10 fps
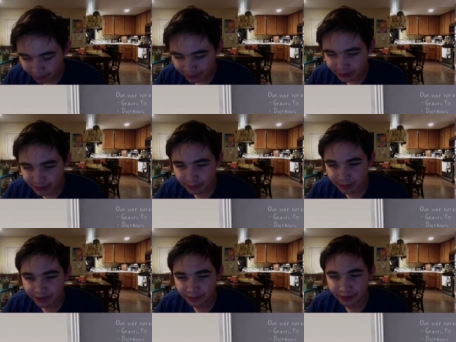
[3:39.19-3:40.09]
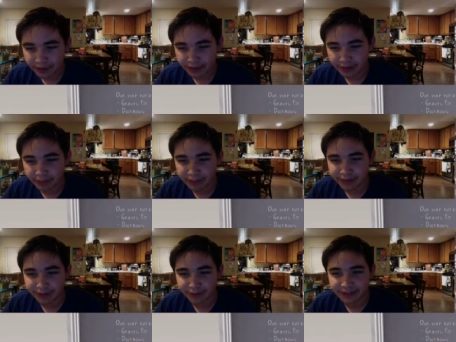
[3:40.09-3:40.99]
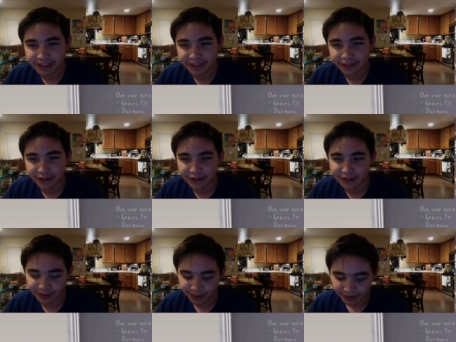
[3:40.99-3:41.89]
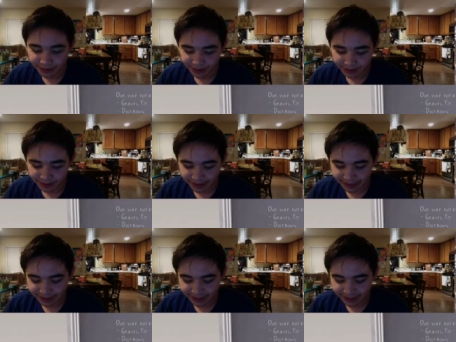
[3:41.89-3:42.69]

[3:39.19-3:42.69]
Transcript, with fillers: this to become an episode of TED Talks. Like,